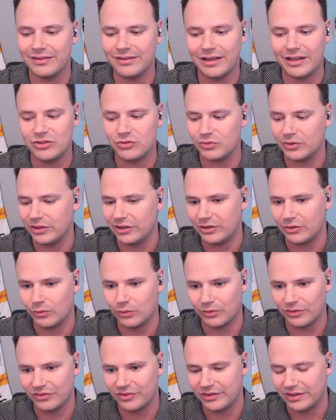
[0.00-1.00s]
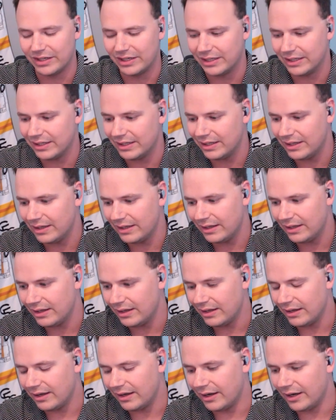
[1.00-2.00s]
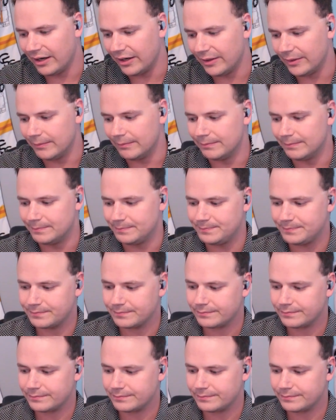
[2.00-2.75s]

It's really cool to see. Um,